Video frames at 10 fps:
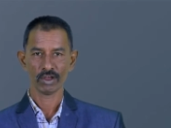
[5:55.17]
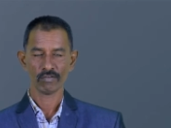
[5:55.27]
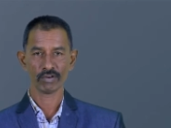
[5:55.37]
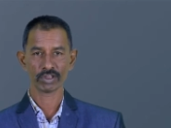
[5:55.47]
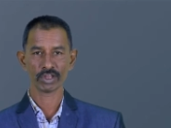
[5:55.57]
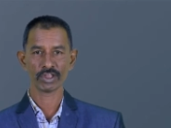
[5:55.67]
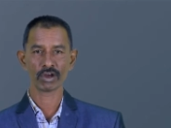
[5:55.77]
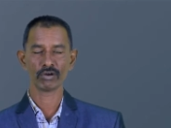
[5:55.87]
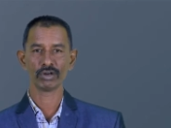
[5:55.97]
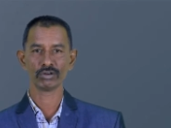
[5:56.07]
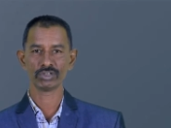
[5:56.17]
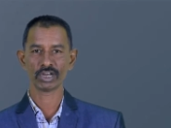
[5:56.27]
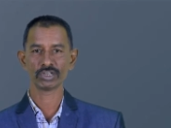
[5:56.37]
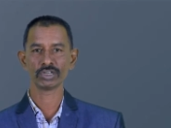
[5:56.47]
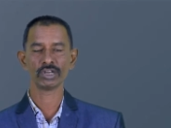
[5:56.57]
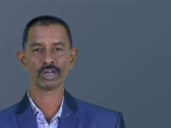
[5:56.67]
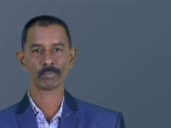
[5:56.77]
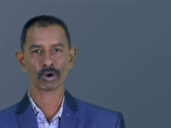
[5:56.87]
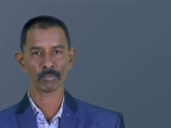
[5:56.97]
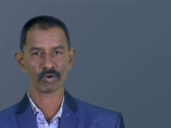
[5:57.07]
whether they are going to judge it in a
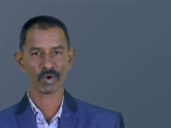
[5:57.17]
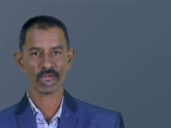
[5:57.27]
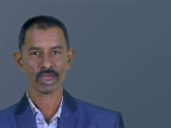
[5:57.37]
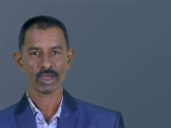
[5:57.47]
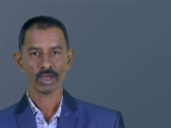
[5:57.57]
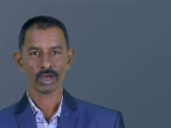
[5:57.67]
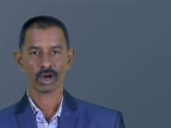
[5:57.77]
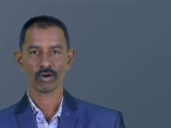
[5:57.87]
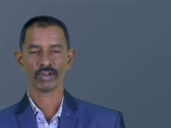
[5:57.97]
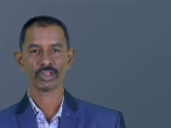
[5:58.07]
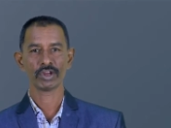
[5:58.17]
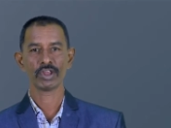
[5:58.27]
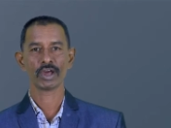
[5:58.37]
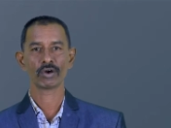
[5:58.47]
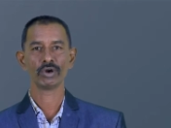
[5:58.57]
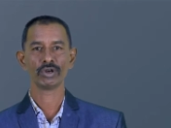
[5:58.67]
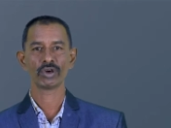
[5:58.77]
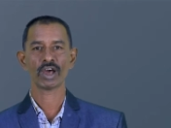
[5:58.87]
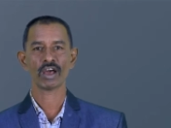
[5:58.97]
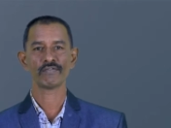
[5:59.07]
proper way or whether they are going to
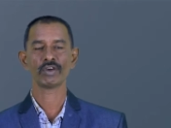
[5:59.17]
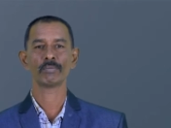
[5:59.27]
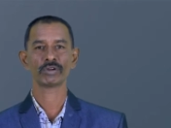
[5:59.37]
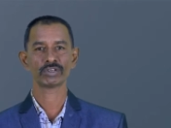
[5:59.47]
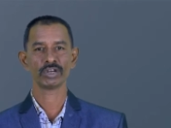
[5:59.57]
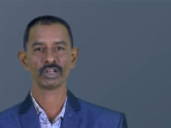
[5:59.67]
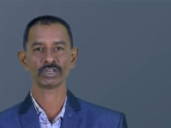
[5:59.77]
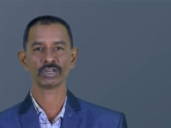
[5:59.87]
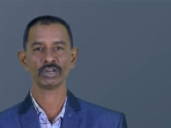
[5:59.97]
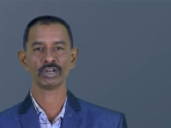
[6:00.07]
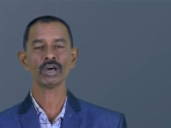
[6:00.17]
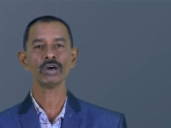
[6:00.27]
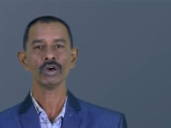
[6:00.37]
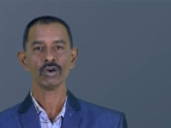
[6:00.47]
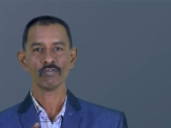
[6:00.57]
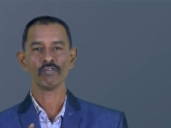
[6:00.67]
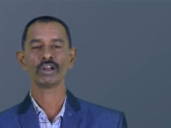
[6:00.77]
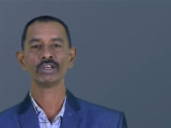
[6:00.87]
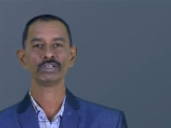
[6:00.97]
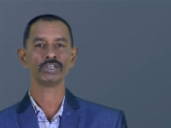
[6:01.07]
have your presentation in a
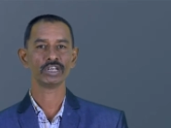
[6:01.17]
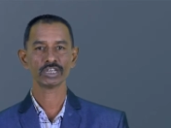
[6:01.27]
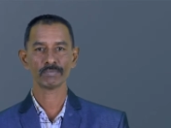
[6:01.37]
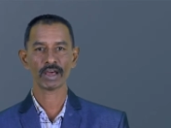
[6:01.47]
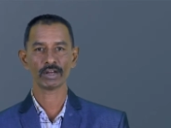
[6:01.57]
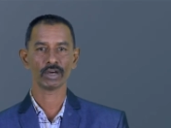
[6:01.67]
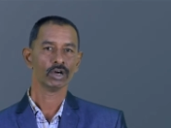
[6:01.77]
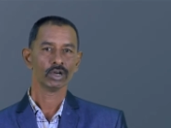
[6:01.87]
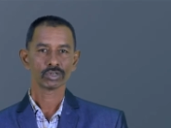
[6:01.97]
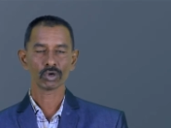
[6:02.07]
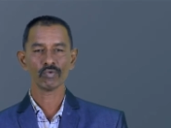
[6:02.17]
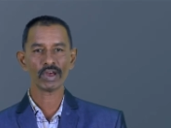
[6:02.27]
very serious manner. So,